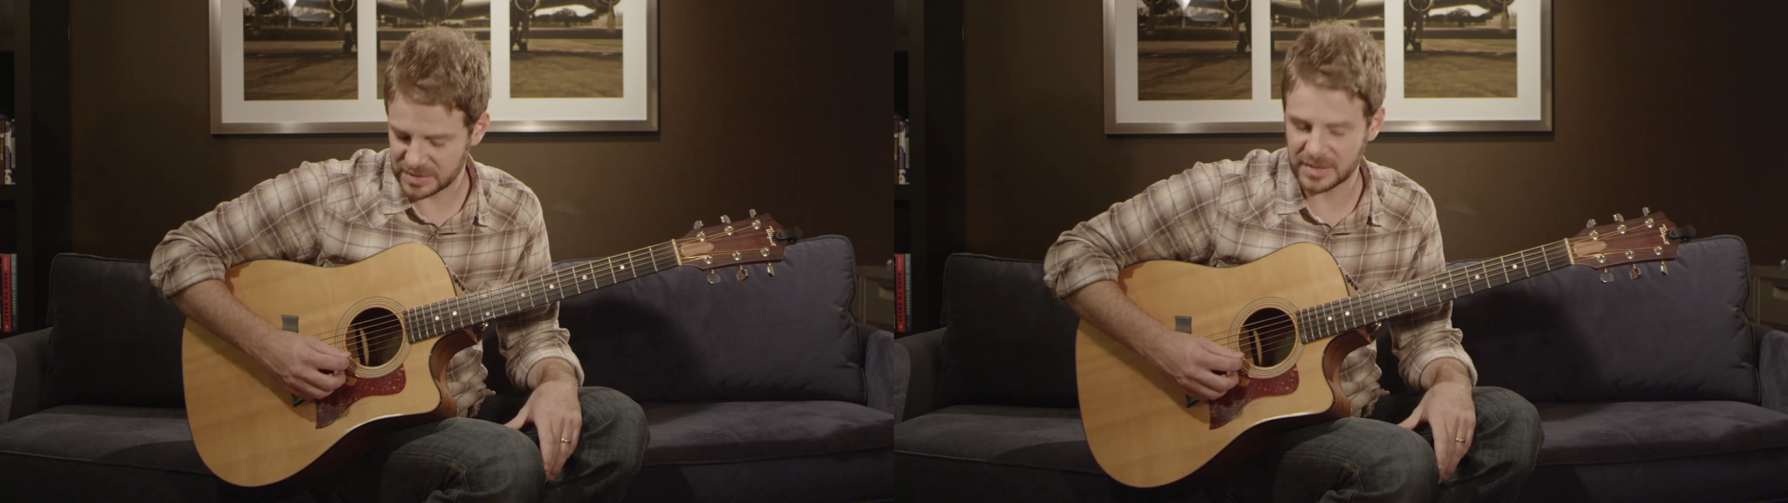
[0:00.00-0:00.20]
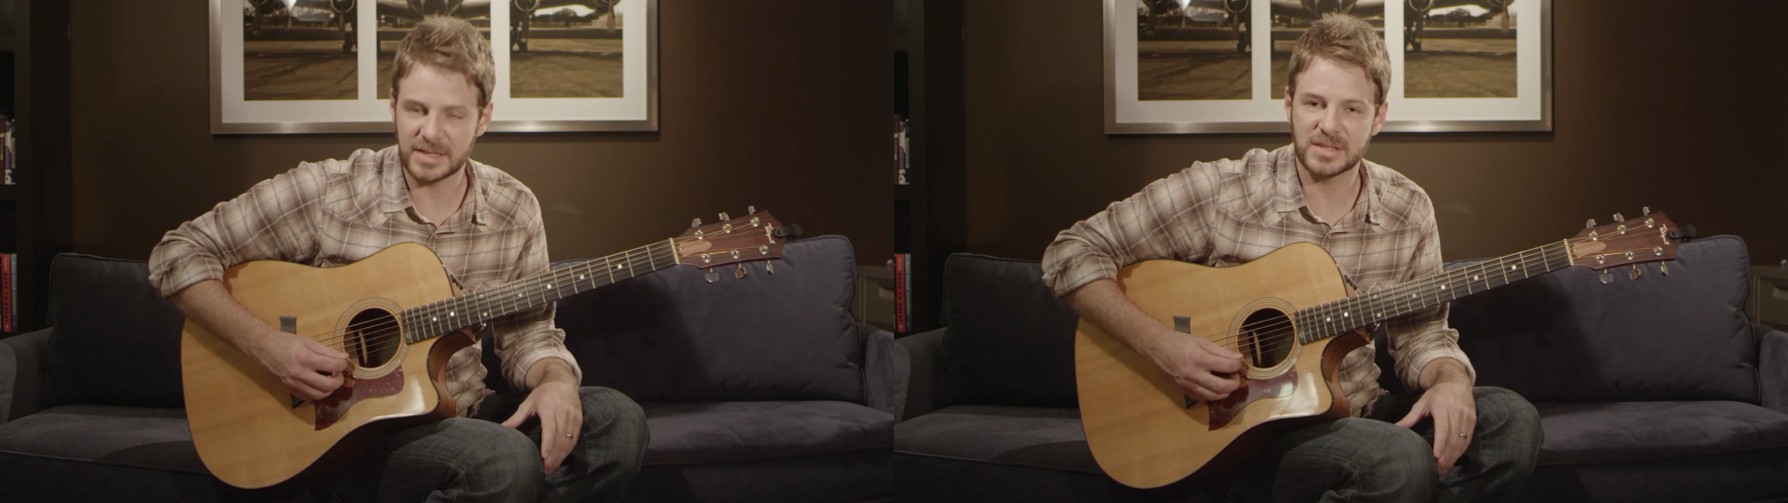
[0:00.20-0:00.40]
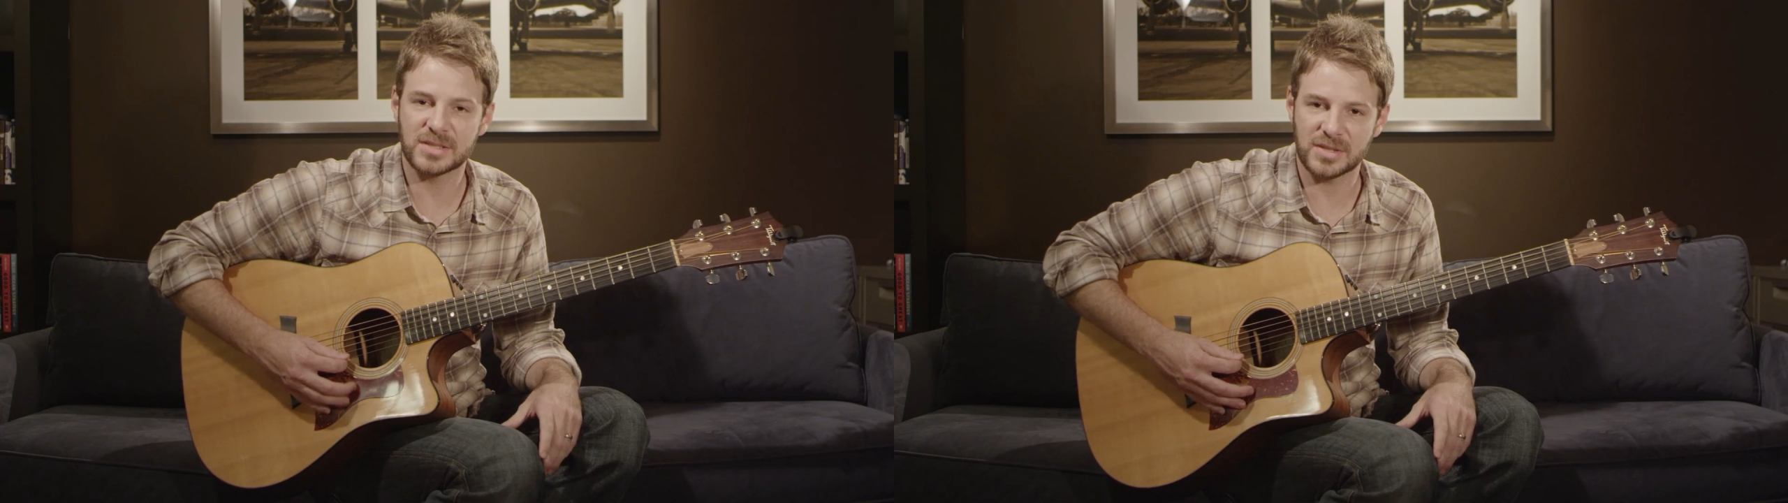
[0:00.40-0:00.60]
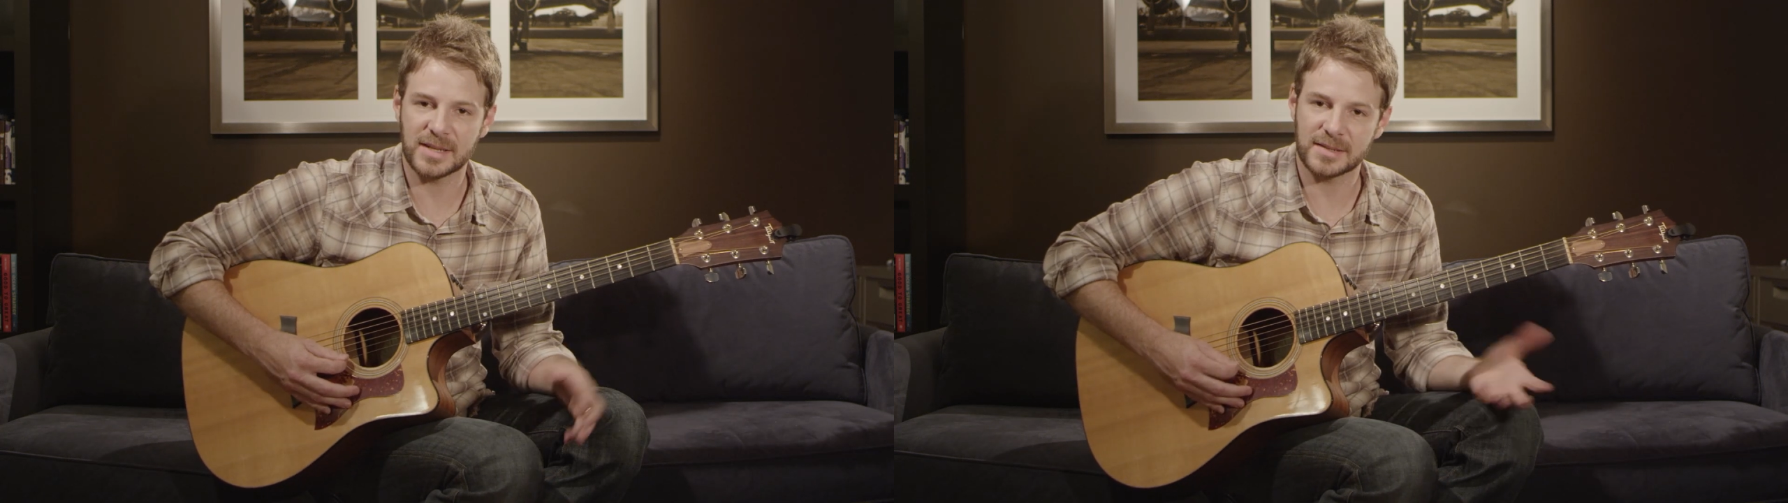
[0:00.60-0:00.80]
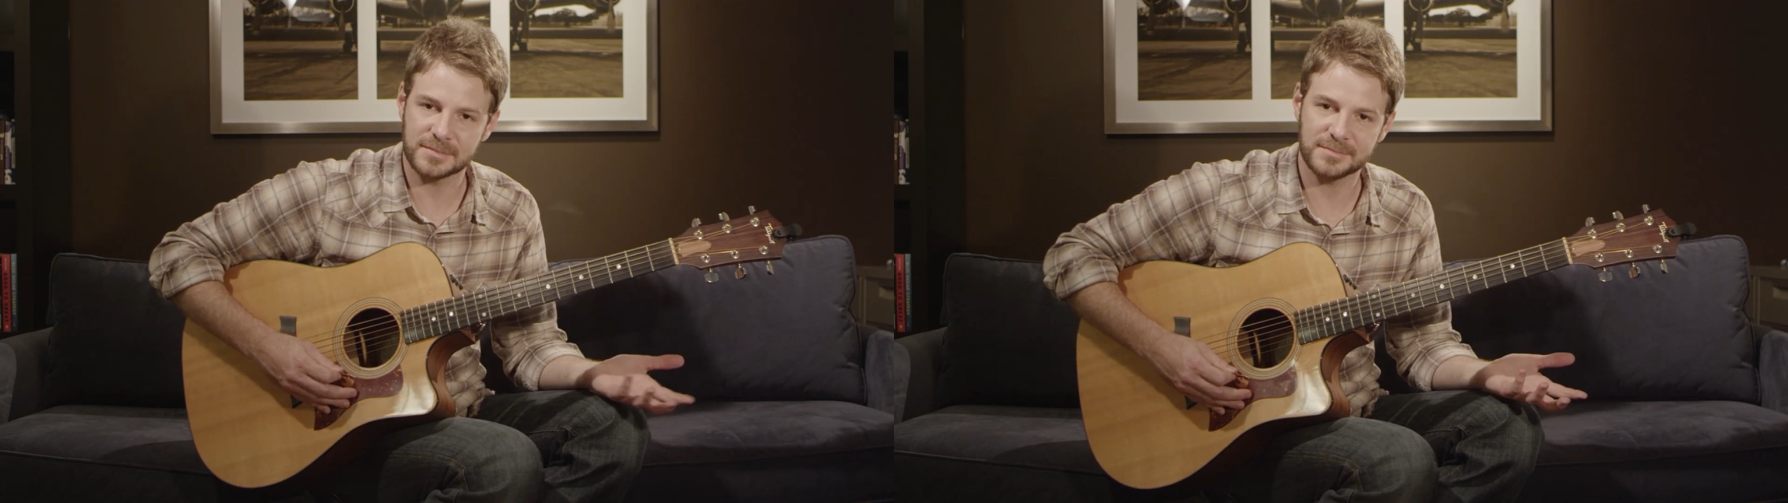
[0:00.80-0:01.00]
your E
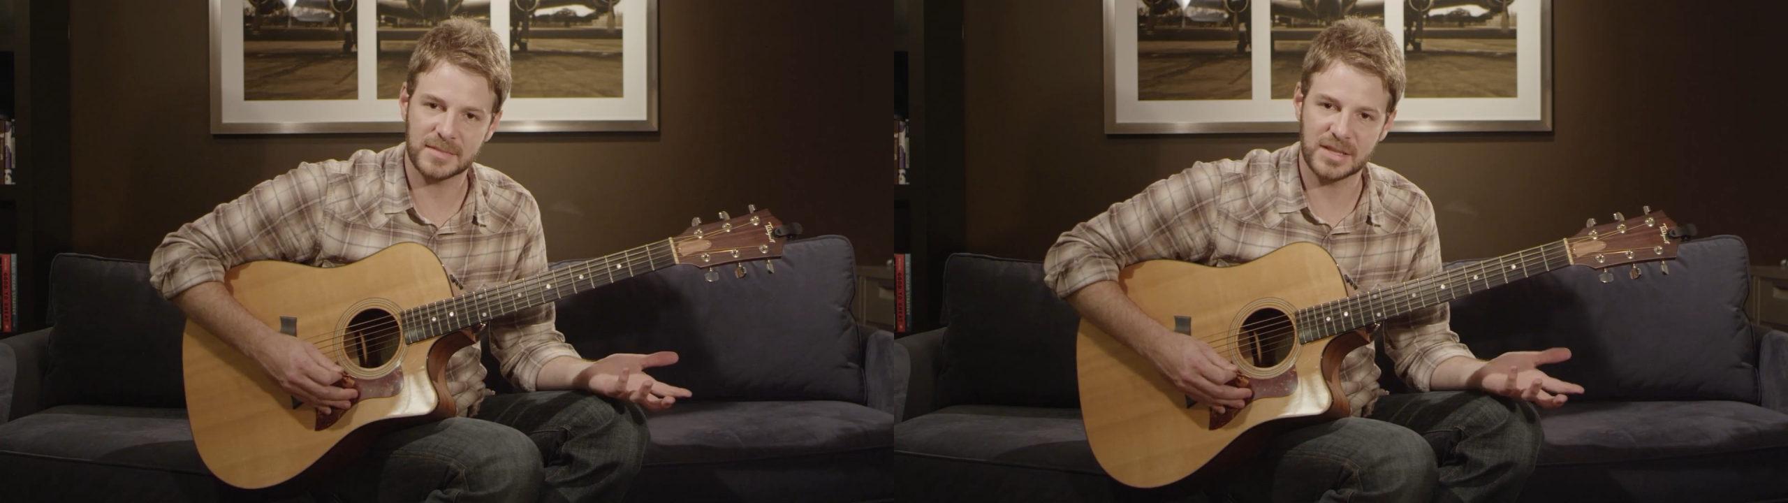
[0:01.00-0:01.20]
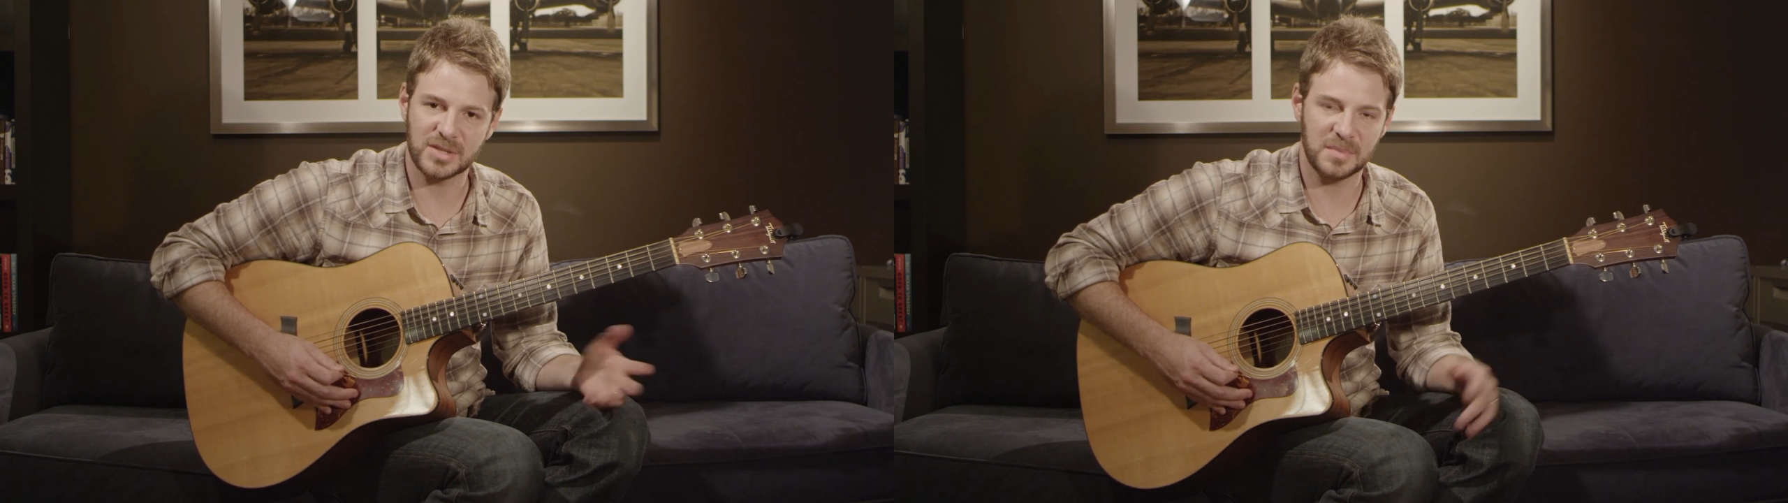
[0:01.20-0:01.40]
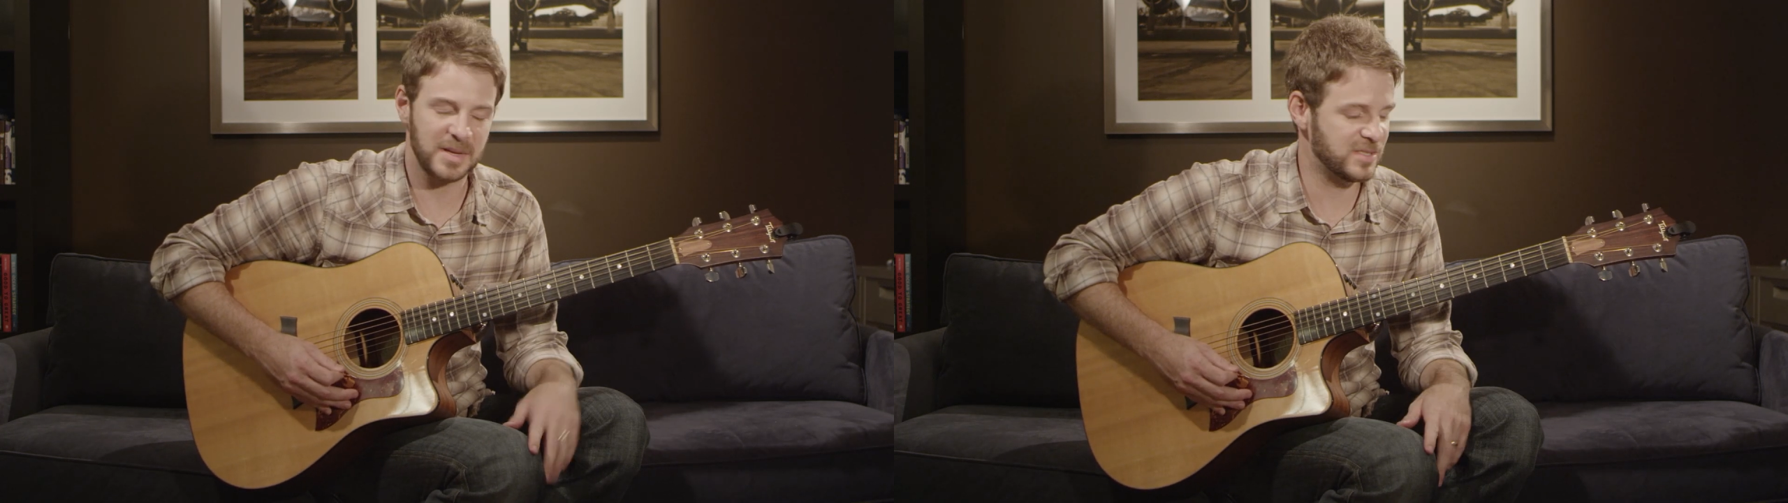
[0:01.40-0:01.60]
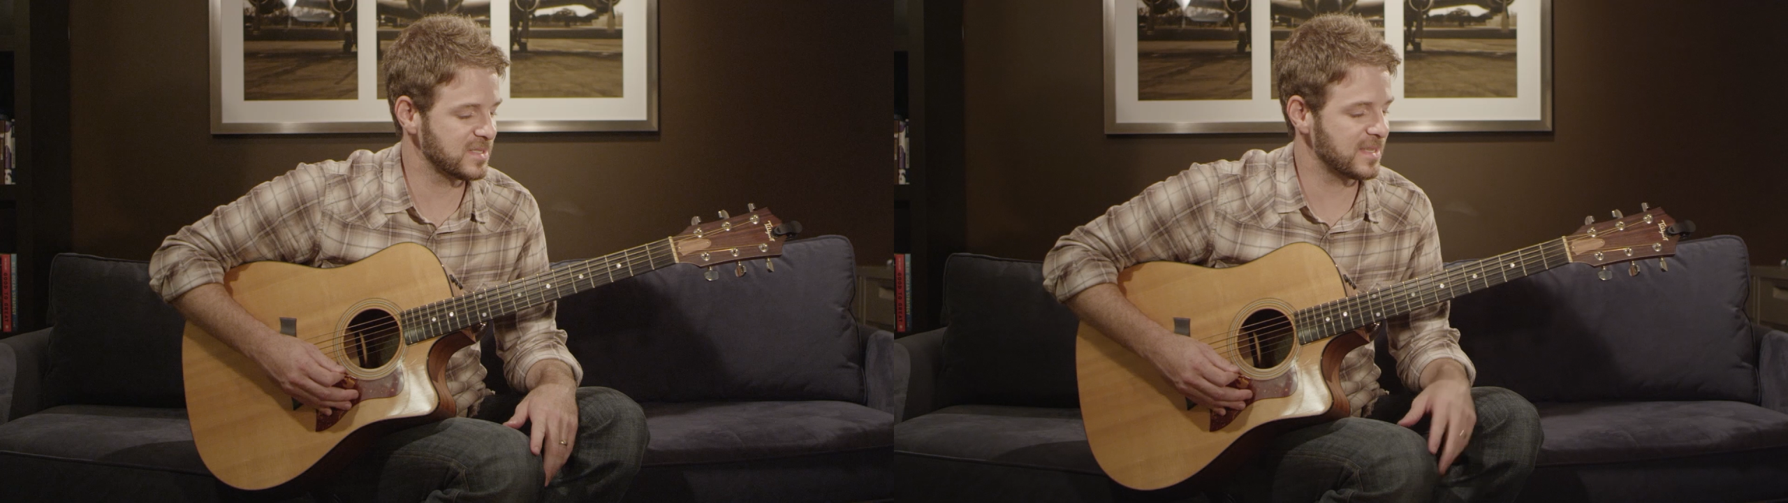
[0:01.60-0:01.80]
string is your major